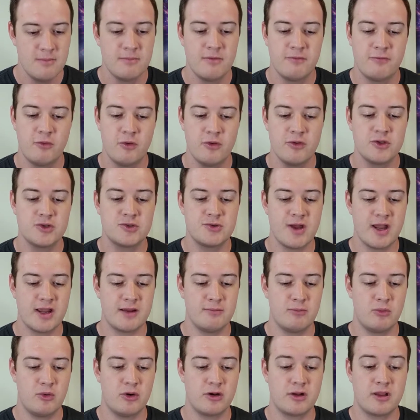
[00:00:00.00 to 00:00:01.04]
Before the
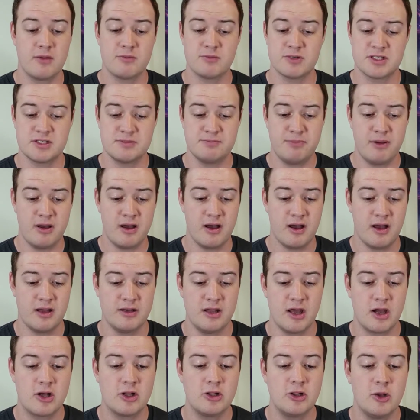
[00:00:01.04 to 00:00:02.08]
Dragonborn can
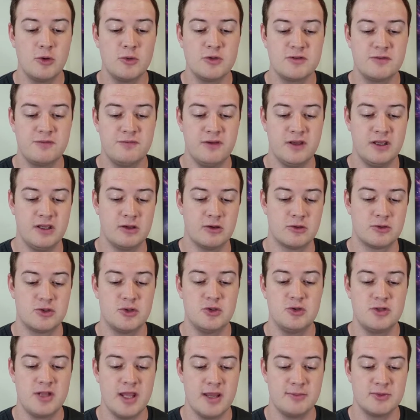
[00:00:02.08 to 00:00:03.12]
respond, a cloaked figure
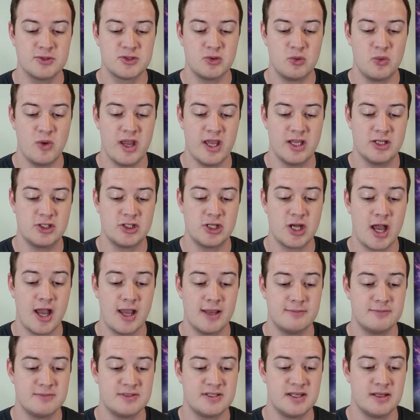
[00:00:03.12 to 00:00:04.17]
2 tables away
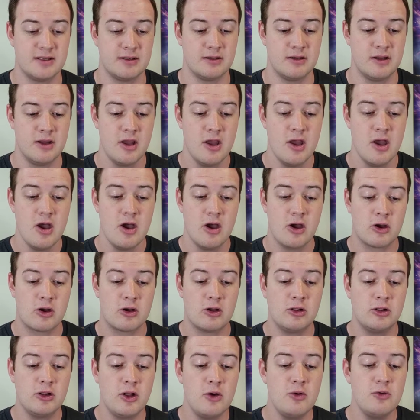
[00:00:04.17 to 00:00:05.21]
chimes in. Her
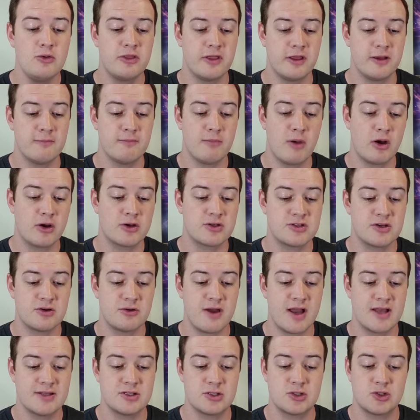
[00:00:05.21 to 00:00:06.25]
clothing marks
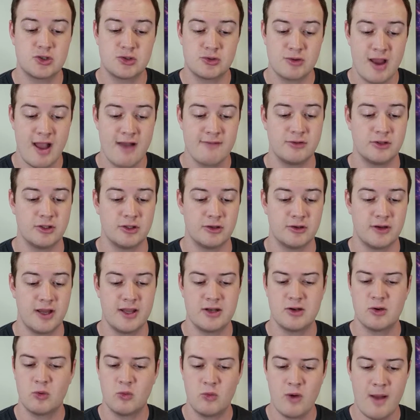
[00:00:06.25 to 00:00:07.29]
her as a traveler,
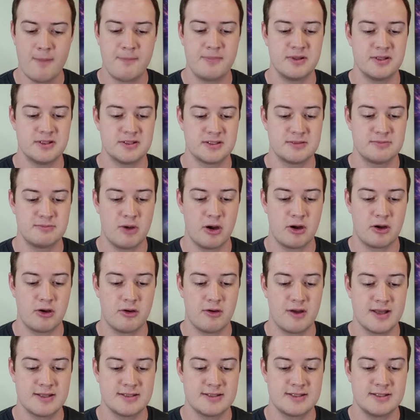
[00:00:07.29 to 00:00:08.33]
and her weapons mark
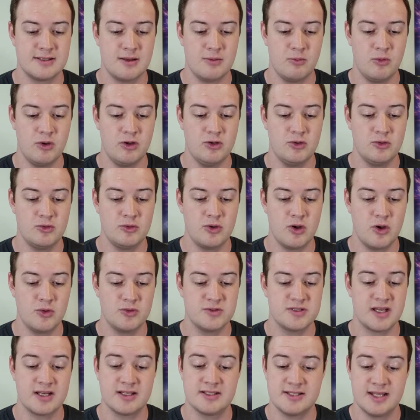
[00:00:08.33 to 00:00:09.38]
her as someone who
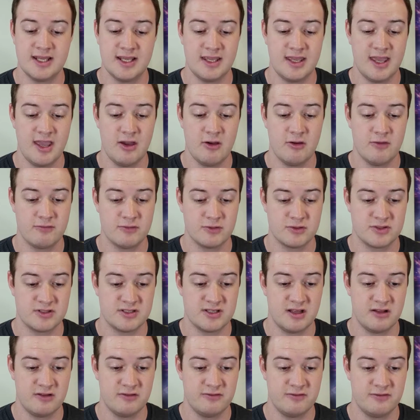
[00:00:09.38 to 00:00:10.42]
knows how to take care of
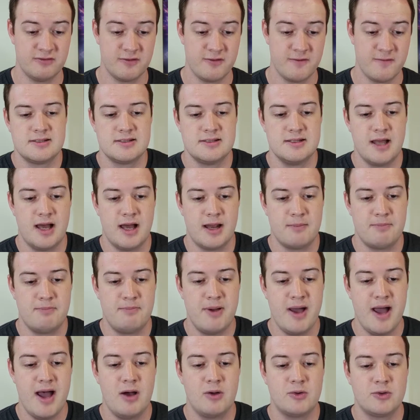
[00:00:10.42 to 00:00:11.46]
herself. It's not
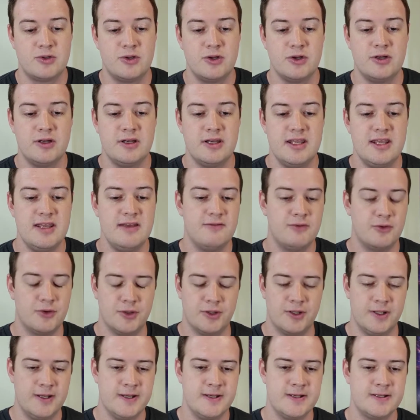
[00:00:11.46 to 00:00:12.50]
about good and
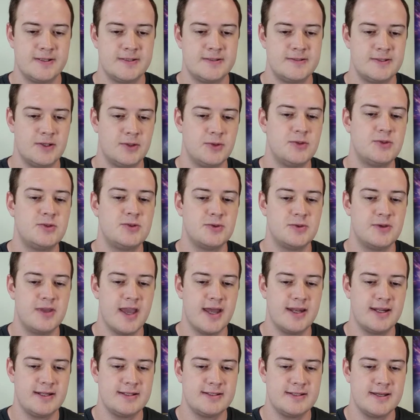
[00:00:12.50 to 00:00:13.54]
evil, don't you two
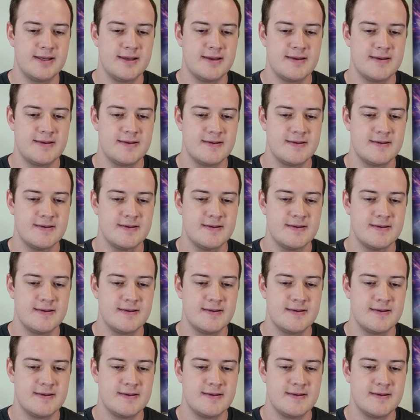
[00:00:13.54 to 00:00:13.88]
get it?